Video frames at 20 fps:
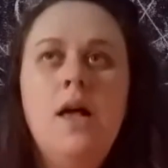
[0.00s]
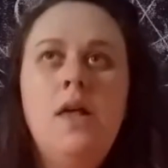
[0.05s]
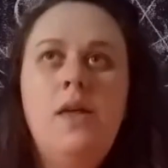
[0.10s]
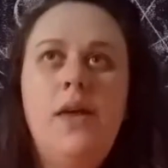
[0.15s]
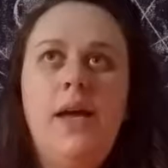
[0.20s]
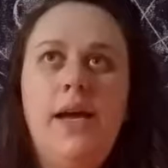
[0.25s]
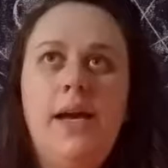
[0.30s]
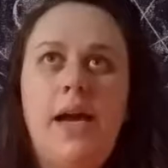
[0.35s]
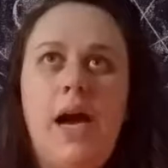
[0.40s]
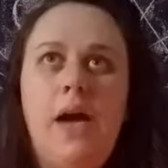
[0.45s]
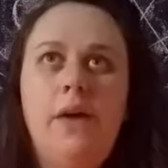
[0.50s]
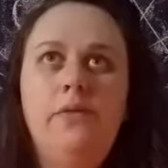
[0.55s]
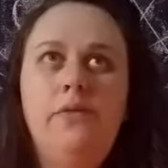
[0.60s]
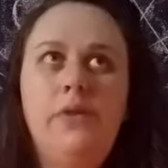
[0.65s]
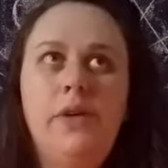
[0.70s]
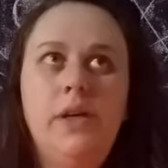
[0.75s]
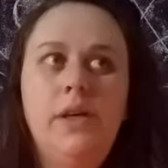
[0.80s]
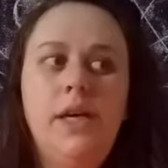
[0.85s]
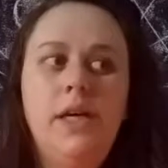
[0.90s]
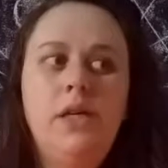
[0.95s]
Like I
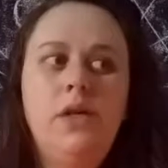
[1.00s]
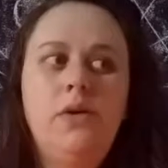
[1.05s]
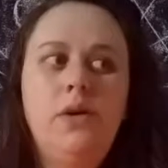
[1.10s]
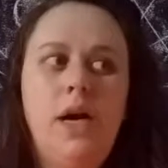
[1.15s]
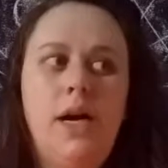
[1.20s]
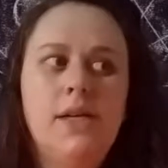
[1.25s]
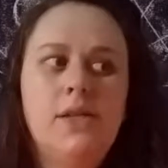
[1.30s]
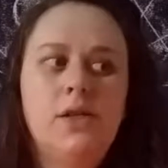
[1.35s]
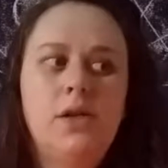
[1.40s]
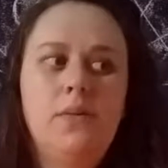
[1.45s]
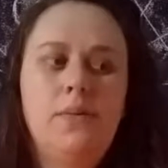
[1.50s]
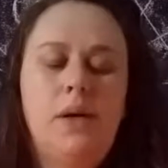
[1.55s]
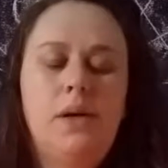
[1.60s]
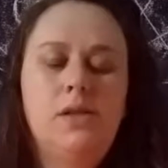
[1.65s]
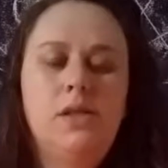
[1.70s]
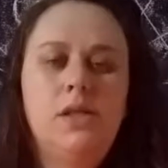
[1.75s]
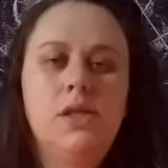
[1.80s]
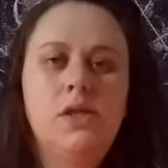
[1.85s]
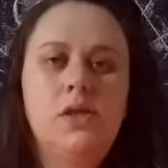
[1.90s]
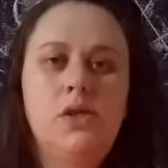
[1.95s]
feel like you guys are
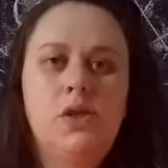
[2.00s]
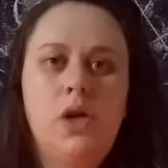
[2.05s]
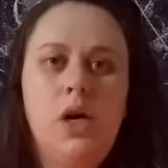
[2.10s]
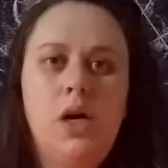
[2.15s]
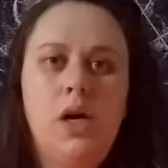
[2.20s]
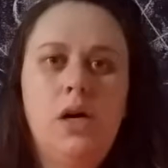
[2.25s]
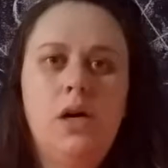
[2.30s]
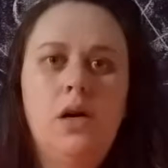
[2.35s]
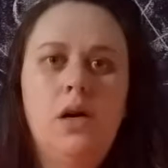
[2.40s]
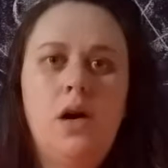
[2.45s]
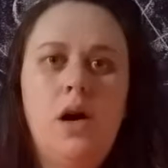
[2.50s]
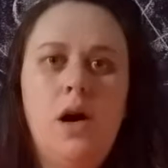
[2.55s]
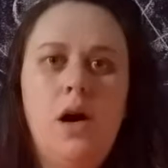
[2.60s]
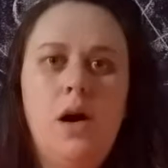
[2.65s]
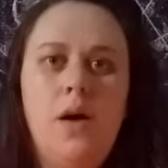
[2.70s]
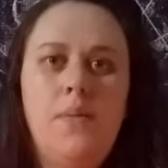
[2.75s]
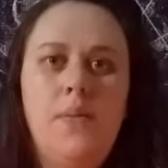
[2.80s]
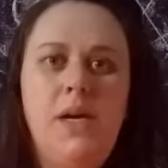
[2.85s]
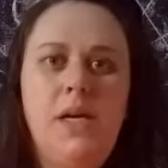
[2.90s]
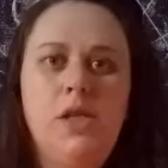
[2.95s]
about to start
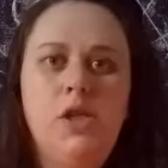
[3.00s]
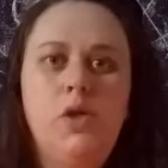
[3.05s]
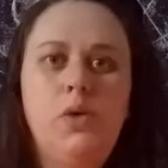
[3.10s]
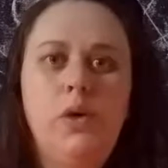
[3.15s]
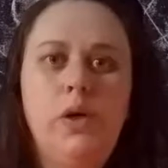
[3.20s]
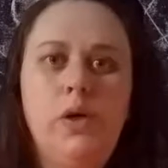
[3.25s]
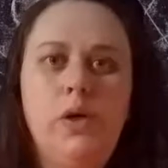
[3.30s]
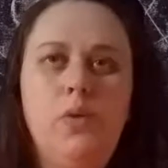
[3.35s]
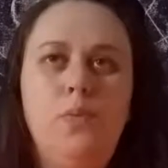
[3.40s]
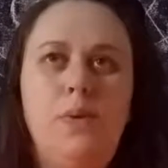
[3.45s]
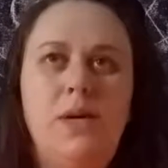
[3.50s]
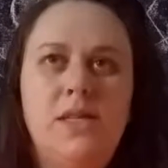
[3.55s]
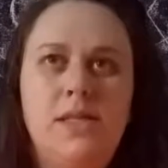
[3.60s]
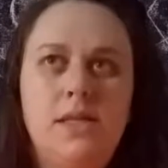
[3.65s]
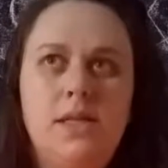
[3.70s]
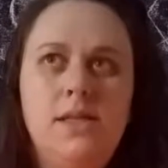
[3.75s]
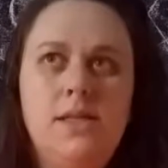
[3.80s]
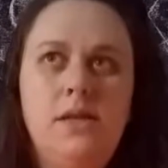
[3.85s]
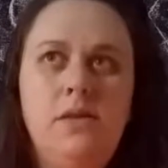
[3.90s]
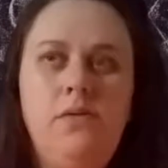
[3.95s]
into a new
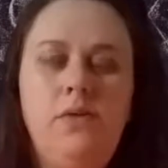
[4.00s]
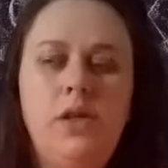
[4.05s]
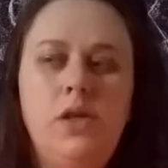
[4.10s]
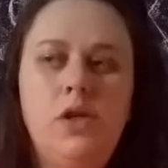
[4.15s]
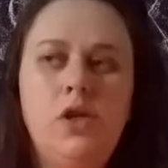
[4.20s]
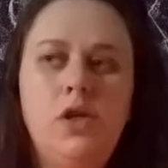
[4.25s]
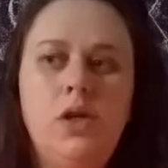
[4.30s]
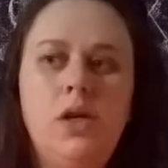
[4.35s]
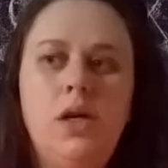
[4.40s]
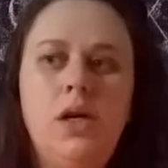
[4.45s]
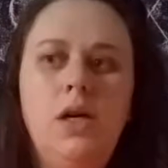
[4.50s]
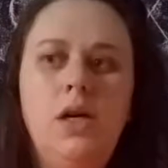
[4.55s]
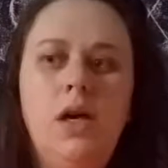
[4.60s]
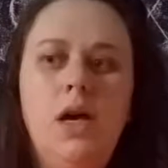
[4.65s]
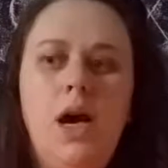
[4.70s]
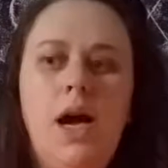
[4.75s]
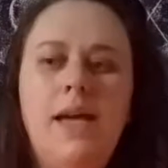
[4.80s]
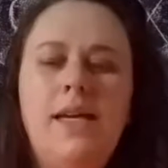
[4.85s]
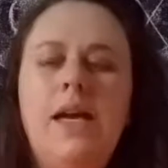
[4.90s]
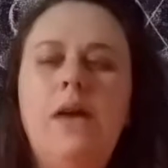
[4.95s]
business
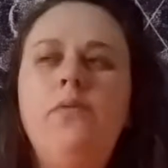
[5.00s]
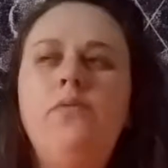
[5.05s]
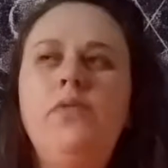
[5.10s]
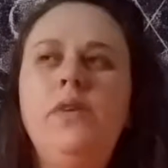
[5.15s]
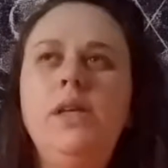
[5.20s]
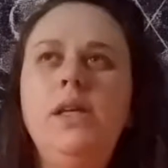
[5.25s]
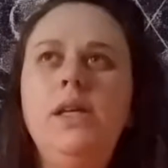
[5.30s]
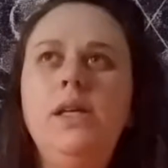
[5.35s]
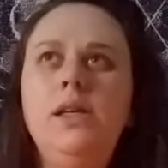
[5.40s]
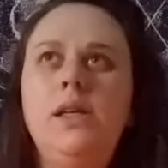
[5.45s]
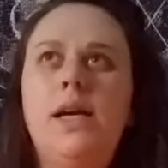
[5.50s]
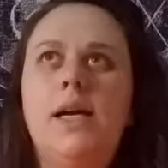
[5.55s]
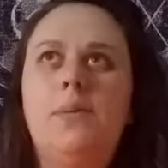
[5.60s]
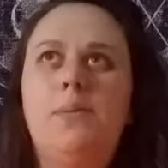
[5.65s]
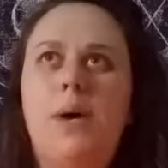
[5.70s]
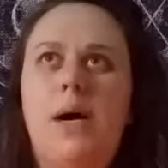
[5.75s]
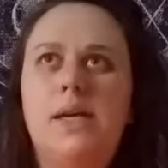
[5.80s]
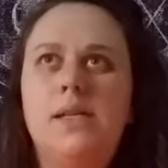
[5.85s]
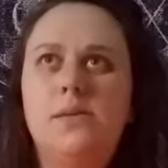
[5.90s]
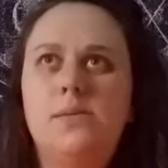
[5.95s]
adventure. I kept feeling like
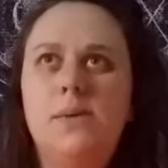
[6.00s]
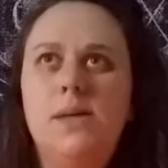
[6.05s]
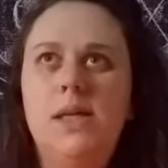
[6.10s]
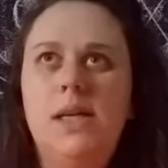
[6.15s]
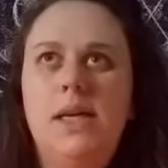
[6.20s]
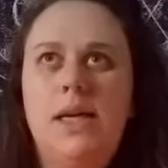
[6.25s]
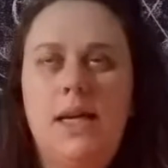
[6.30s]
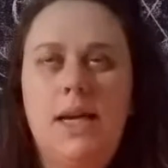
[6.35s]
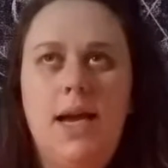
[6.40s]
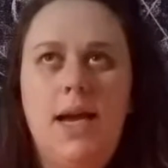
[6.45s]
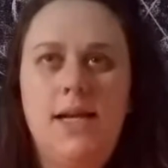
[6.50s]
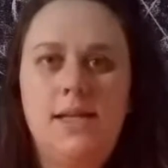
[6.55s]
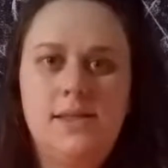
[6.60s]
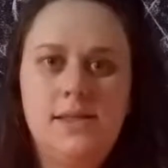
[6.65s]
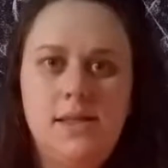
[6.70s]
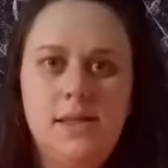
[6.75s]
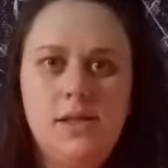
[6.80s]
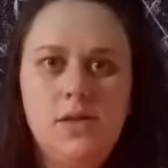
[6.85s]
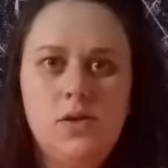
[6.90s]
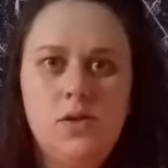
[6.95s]
possibly like an
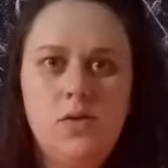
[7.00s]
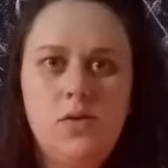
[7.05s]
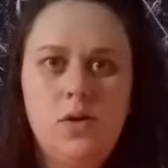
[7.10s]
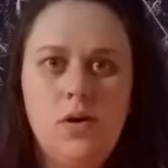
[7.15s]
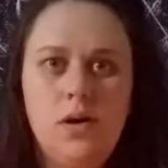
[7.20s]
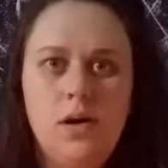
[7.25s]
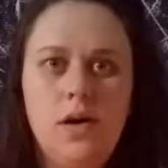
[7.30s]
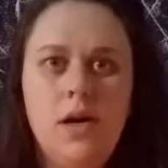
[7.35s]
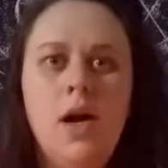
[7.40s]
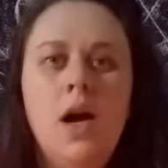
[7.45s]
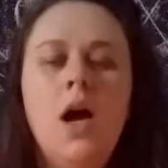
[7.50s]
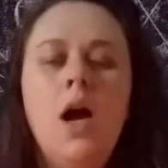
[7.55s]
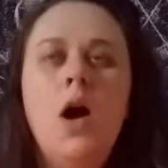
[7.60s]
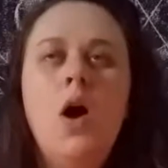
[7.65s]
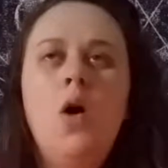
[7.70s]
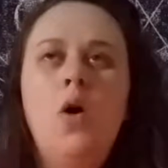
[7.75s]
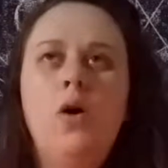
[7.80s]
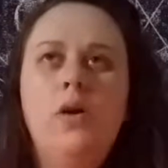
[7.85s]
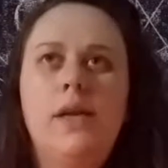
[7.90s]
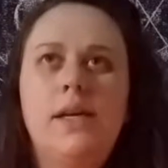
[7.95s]
Etsy store
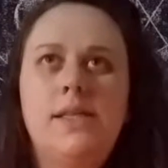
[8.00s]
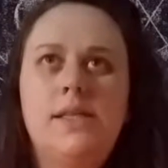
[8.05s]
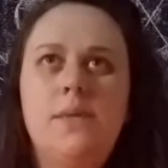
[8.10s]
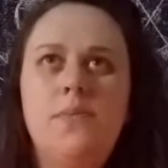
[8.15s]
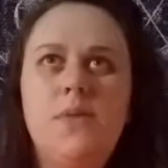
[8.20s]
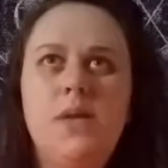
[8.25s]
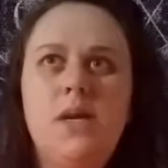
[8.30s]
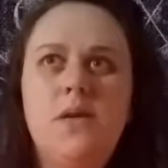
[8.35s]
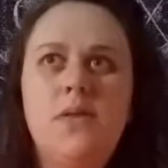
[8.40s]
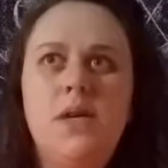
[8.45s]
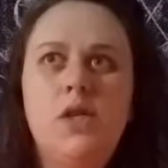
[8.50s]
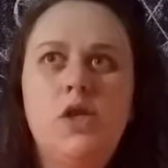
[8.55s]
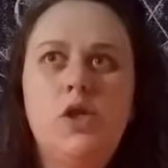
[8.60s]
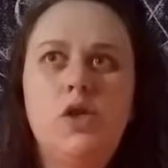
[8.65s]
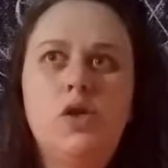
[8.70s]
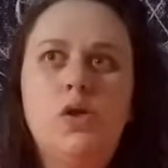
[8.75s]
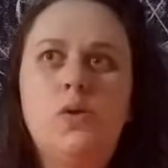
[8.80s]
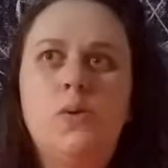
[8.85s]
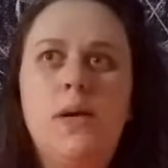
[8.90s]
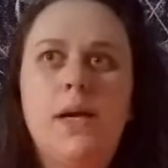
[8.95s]
or like something that
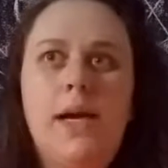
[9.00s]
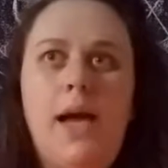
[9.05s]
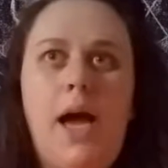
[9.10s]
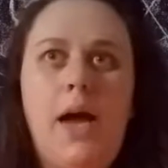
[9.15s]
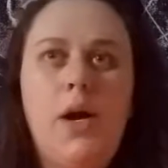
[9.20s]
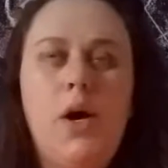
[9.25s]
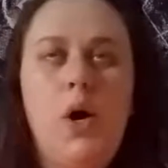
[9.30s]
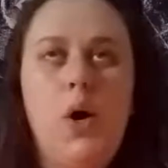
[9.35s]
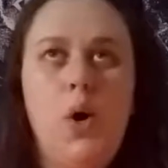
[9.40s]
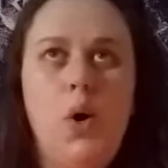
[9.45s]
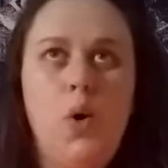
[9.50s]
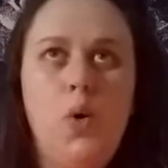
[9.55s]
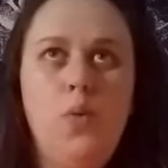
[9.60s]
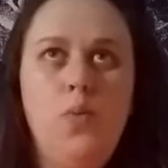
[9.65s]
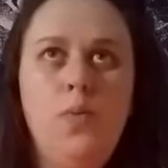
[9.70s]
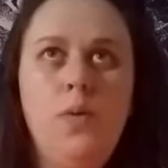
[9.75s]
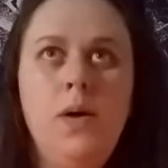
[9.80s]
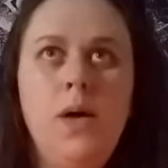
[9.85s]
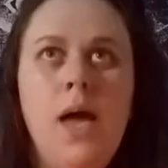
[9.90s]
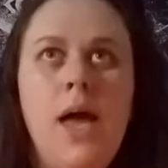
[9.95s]
you're doing at
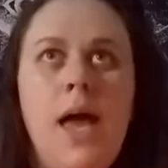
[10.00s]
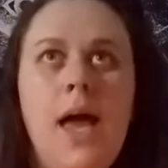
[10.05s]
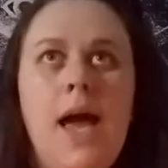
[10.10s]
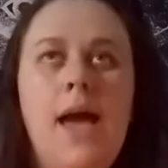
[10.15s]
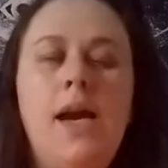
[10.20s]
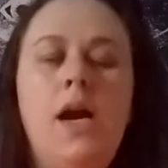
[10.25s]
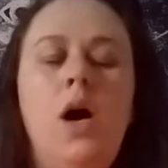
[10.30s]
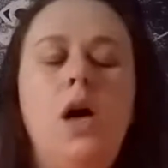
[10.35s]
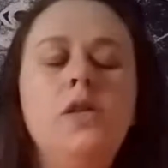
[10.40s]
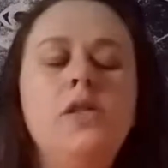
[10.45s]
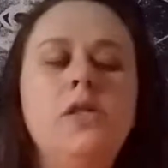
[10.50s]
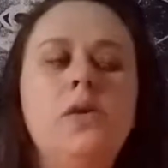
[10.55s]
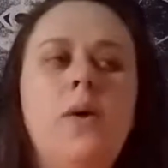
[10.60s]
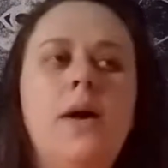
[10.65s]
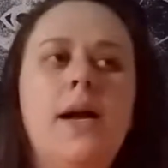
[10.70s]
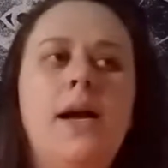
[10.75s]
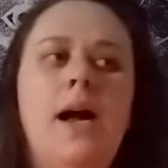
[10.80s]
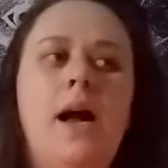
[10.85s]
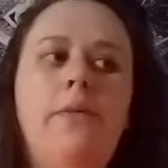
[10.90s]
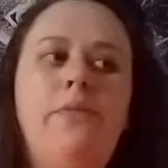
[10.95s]
home. And also
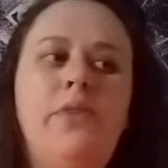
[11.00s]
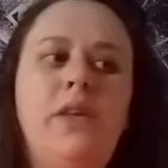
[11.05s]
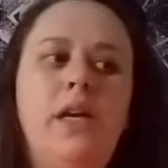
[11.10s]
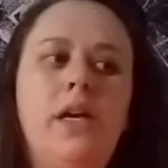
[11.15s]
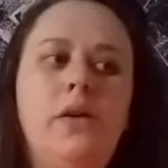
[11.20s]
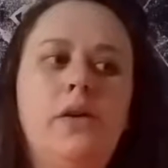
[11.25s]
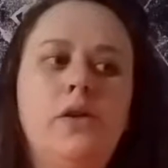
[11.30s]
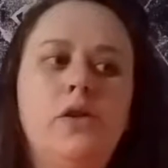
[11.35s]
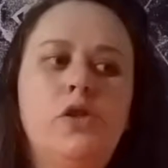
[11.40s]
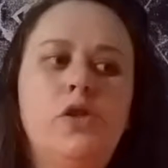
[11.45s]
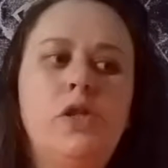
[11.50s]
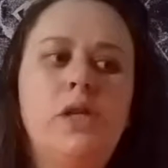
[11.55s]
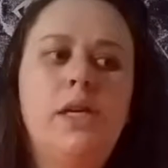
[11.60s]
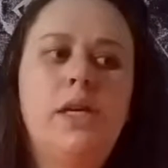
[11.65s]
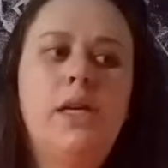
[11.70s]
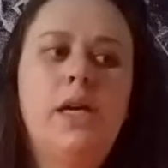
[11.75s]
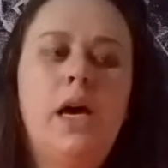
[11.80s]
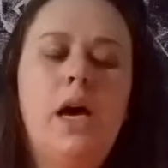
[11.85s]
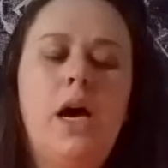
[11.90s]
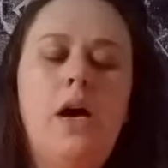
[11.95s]
I got the
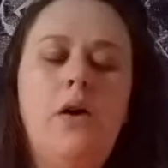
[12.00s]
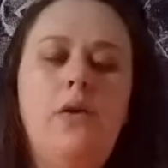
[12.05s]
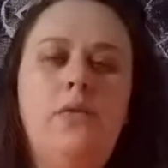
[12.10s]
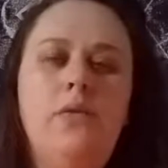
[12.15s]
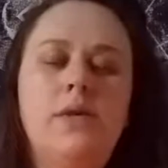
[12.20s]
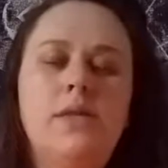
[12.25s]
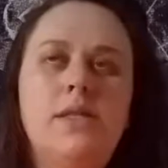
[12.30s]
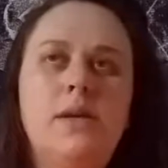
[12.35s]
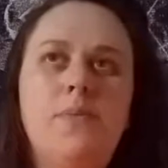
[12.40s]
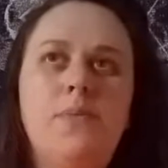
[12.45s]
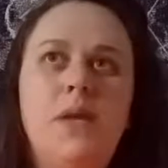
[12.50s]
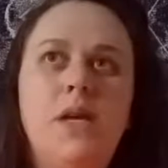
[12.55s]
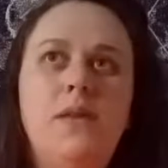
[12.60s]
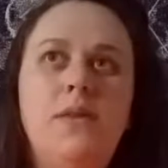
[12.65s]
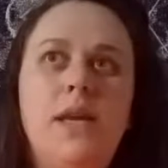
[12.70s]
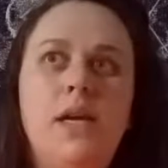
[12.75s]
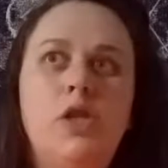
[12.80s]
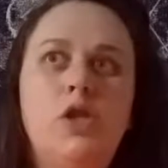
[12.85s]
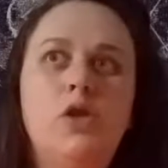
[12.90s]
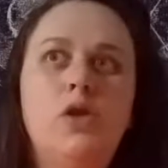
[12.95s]
energy of
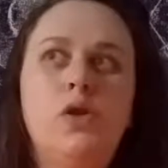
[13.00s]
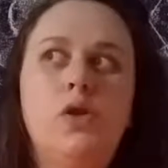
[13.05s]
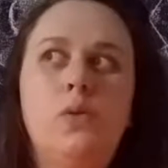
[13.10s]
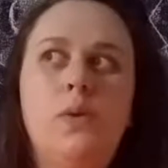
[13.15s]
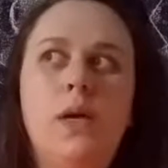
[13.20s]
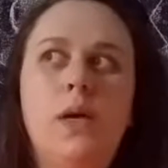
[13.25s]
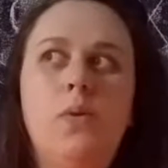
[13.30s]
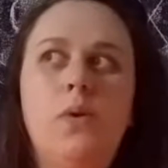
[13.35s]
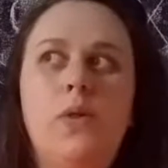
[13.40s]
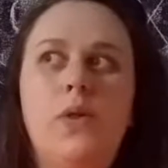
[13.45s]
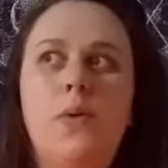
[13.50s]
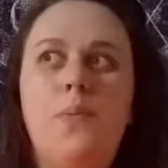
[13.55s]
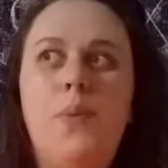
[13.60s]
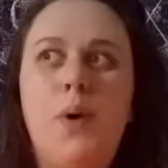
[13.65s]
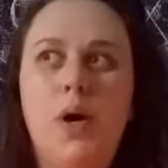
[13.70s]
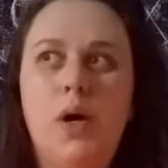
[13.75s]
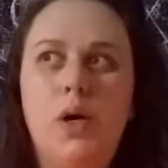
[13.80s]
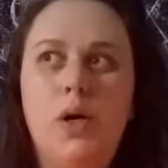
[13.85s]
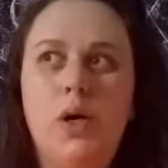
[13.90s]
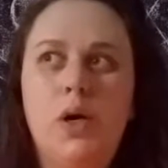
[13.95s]
something that you're doing with a
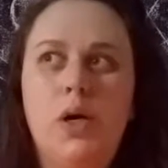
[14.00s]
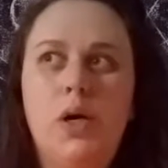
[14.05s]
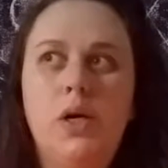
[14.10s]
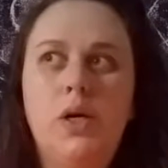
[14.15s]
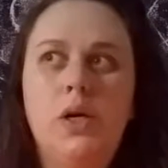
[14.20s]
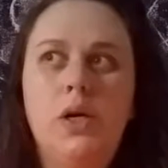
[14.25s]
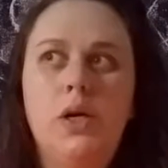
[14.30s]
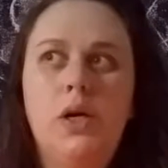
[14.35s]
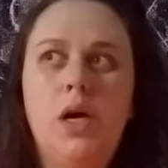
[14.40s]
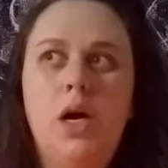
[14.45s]
partner.